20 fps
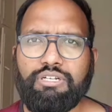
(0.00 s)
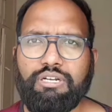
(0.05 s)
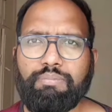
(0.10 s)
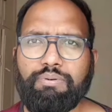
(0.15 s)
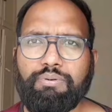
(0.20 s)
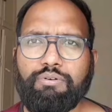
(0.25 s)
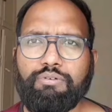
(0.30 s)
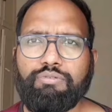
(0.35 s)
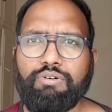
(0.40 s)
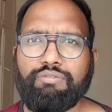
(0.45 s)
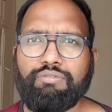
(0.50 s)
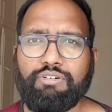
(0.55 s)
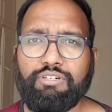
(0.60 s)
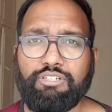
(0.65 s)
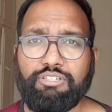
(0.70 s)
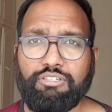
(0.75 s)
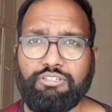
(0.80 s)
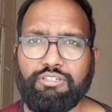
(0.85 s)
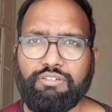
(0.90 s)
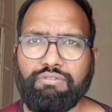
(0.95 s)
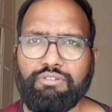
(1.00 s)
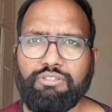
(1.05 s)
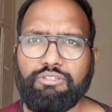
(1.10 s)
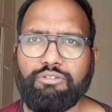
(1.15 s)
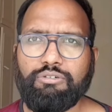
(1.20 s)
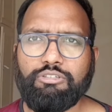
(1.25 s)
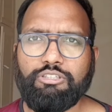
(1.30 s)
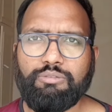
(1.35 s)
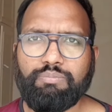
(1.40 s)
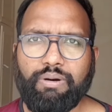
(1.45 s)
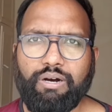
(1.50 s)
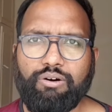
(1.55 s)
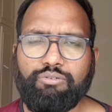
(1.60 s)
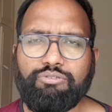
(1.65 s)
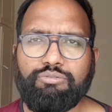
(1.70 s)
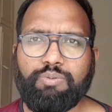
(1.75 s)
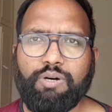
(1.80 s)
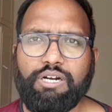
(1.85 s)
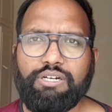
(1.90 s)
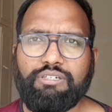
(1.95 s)
a proof of relationship with your spouse,
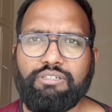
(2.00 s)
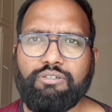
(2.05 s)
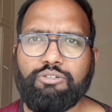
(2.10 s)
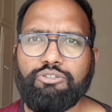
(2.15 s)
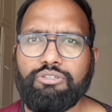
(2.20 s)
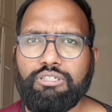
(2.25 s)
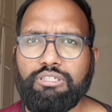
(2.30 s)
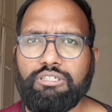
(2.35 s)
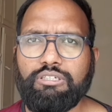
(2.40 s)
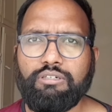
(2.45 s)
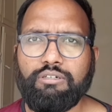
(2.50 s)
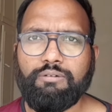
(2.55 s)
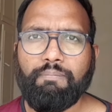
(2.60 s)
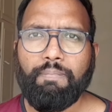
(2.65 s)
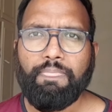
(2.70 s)
partner, or children.